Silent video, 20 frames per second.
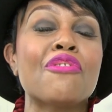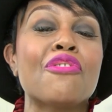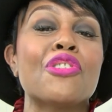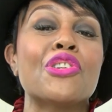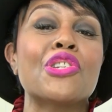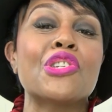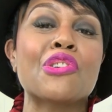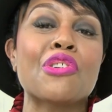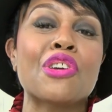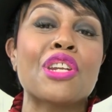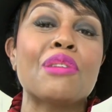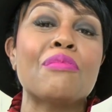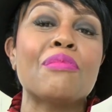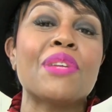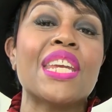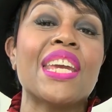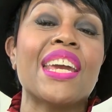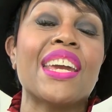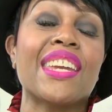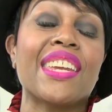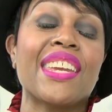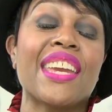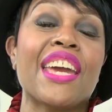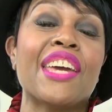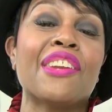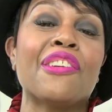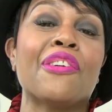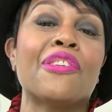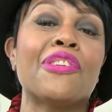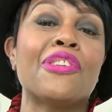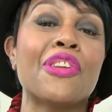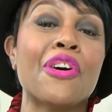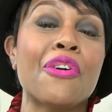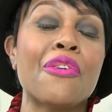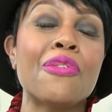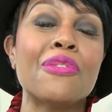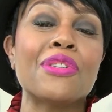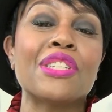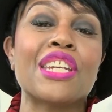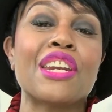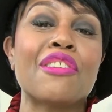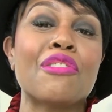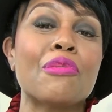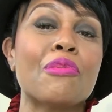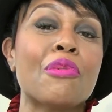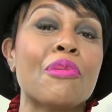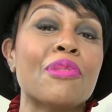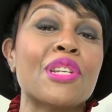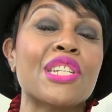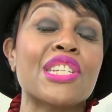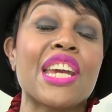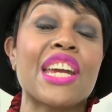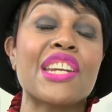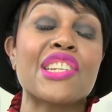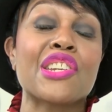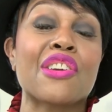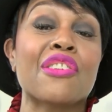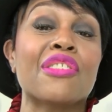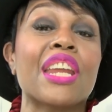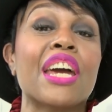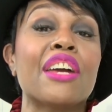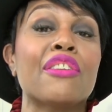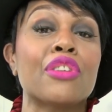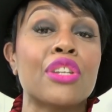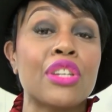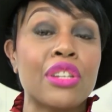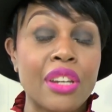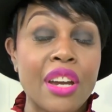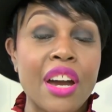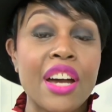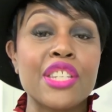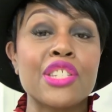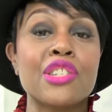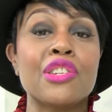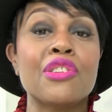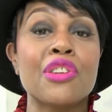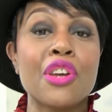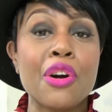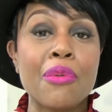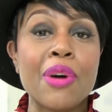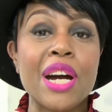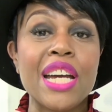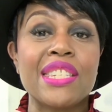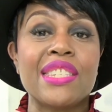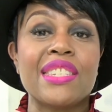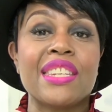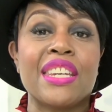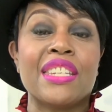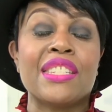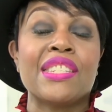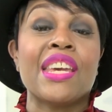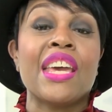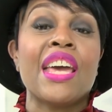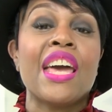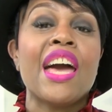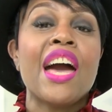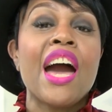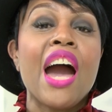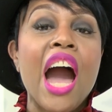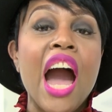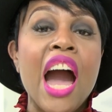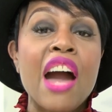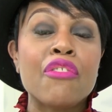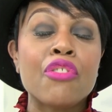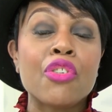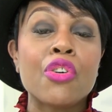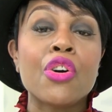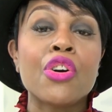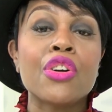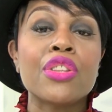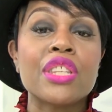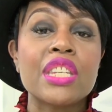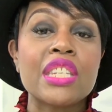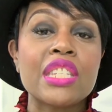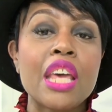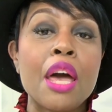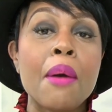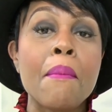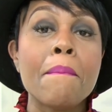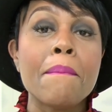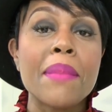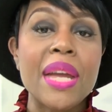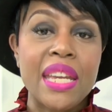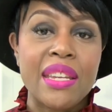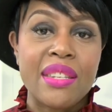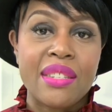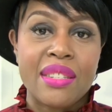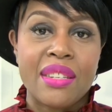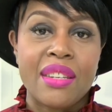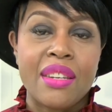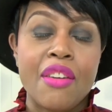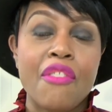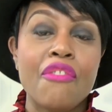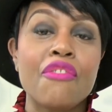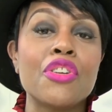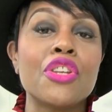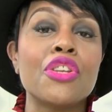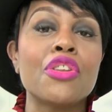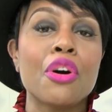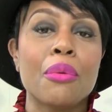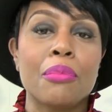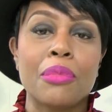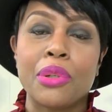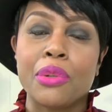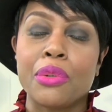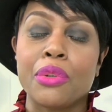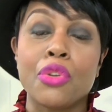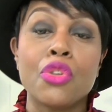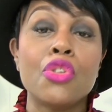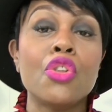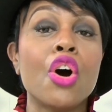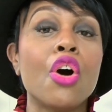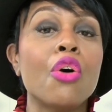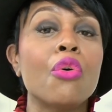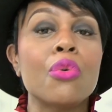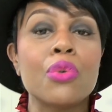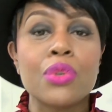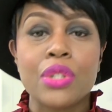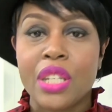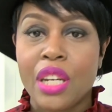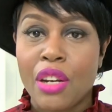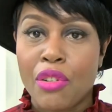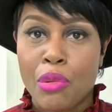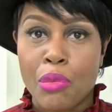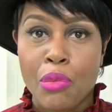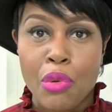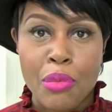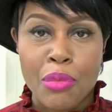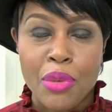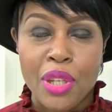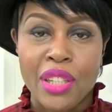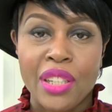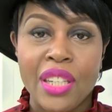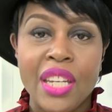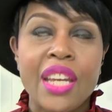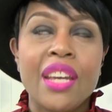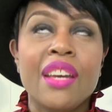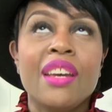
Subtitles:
you for joining me again on No Ordinary Woman Chat Show. Now guys, you know what I said? I've got this amazing, phenomenal, no ordinary woman.